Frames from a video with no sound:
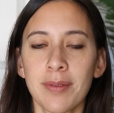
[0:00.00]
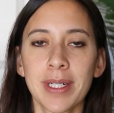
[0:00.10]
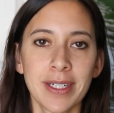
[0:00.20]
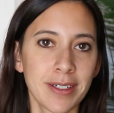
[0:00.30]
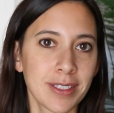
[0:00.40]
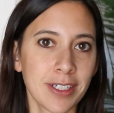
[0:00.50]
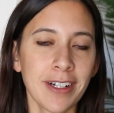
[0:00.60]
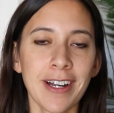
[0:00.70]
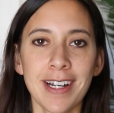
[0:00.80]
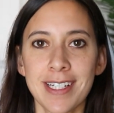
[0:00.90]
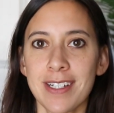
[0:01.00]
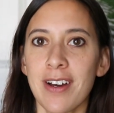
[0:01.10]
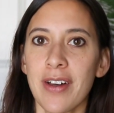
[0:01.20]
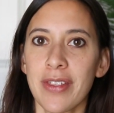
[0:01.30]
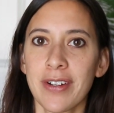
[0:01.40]
When you're starting out as an
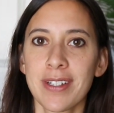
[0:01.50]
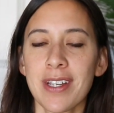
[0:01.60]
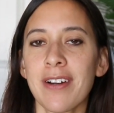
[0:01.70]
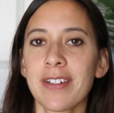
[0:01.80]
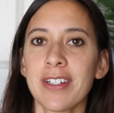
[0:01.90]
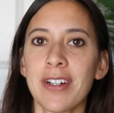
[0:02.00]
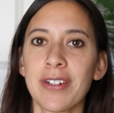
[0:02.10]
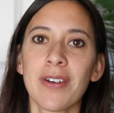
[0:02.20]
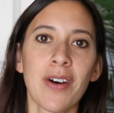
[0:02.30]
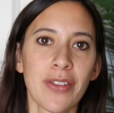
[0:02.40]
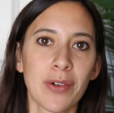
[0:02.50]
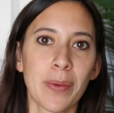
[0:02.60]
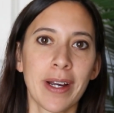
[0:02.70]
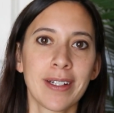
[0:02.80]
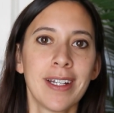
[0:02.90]
author, it's hard to know your author
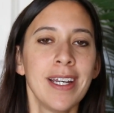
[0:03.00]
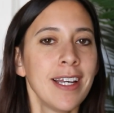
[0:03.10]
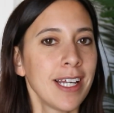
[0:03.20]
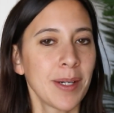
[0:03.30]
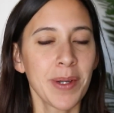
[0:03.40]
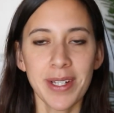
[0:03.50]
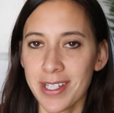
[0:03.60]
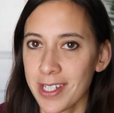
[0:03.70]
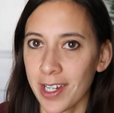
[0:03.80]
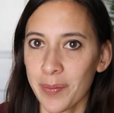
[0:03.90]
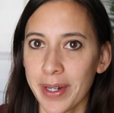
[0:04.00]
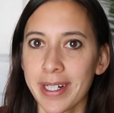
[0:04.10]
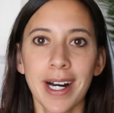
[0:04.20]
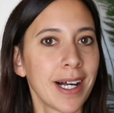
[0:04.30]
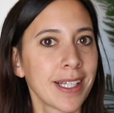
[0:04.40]
brand. I'm not just talking about
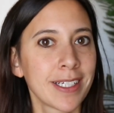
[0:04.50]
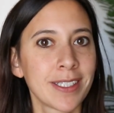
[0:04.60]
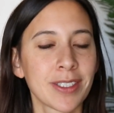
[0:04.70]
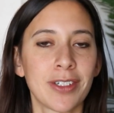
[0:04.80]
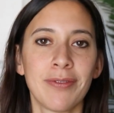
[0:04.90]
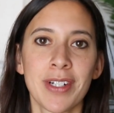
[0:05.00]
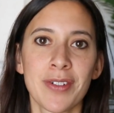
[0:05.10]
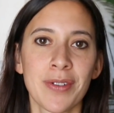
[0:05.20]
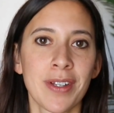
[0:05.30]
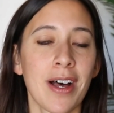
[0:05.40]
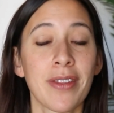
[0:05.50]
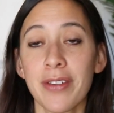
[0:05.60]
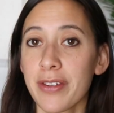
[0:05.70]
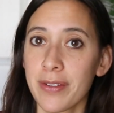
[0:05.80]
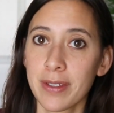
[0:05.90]
colors or visual,
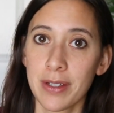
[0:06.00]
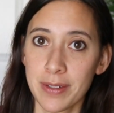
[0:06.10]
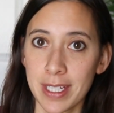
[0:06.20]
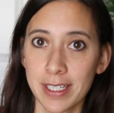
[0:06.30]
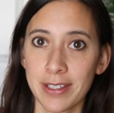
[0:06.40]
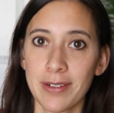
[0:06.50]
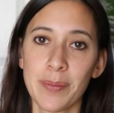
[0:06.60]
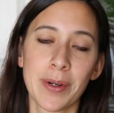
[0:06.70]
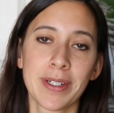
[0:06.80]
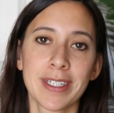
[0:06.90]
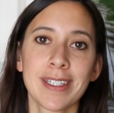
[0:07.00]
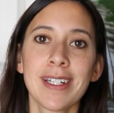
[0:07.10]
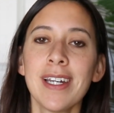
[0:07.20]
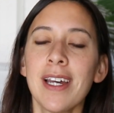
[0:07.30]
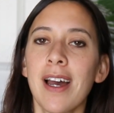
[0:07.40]
although those things are important.
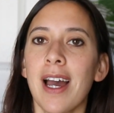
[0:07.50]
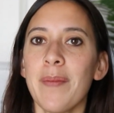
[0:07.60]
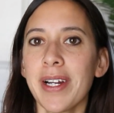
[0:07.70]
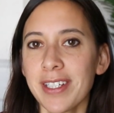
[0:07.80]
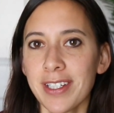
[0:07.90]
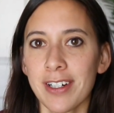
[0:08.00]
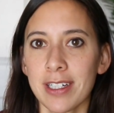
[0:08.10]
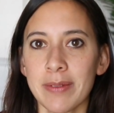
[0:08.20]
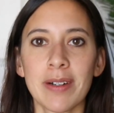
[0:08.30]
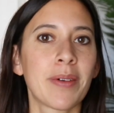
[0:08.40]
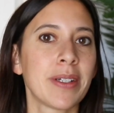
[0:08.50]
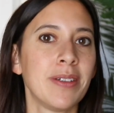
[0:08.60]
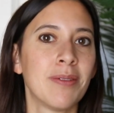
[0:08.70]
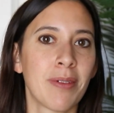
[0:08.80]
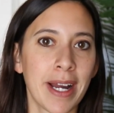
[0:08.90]
I'm actually talking about what
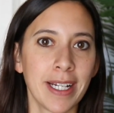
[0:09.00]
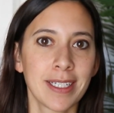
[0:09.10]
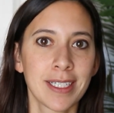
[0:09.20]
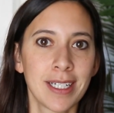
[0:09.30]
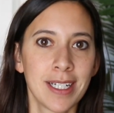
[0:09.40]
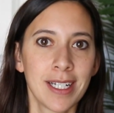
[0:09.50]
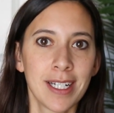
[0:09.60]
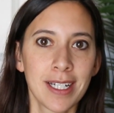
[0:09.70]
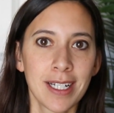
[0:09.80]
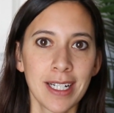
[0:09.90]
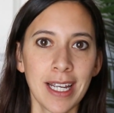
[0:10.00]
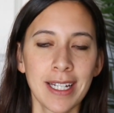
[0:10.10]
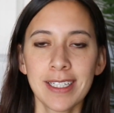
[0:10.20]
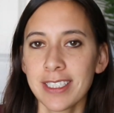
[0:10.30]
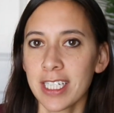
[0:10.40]
you write. And
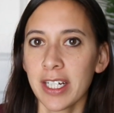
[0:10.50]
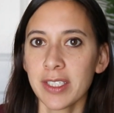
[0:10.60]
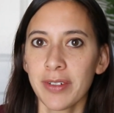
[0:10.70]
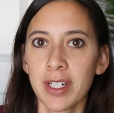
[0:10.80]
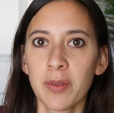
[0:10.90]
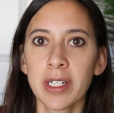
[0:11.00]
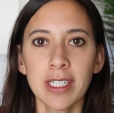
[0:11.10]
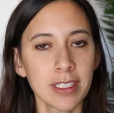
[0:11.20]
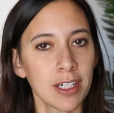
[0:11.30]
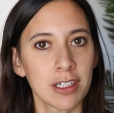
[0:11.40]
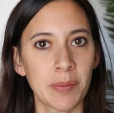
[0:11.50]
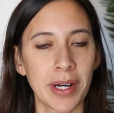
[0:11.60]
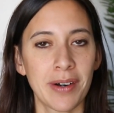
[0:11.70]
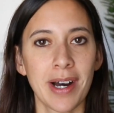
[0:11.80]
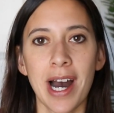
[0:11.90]
in today's video, we're going to talk
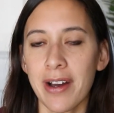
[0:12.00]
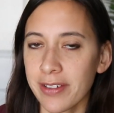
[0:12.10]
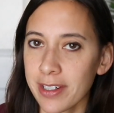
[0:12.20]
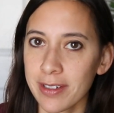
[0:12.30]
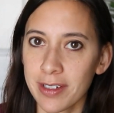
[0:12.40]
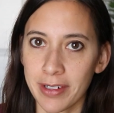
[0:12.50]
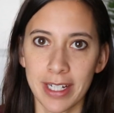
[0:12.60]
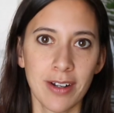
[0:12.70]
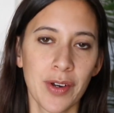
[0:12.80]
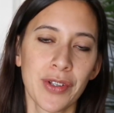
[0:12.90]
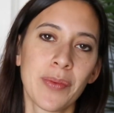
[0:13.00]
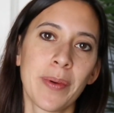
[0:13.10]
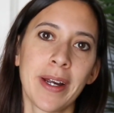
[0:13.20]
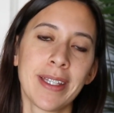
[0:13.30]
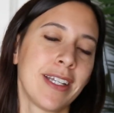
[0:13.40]
about how you can create an author
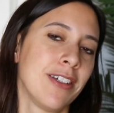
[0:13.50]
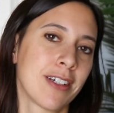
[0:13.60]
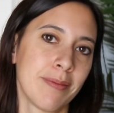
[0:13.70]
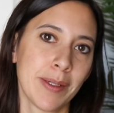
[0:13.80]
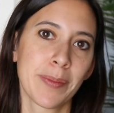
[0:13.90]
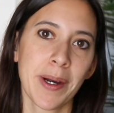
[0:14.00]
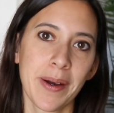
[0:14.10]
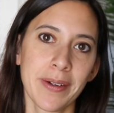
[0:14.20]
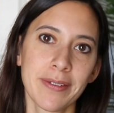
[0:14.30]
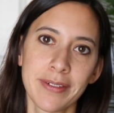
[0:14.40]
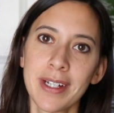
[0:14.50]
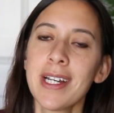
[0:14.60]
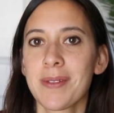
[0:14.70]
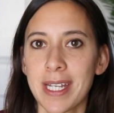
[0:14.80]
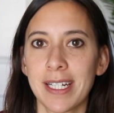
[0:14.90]
brand that you can be proud of.
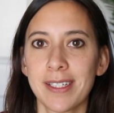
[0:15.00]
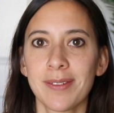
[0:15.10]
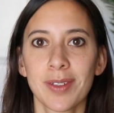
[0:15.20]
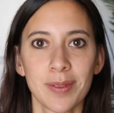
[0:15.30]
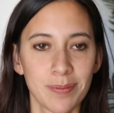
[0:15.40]
Stay tuned.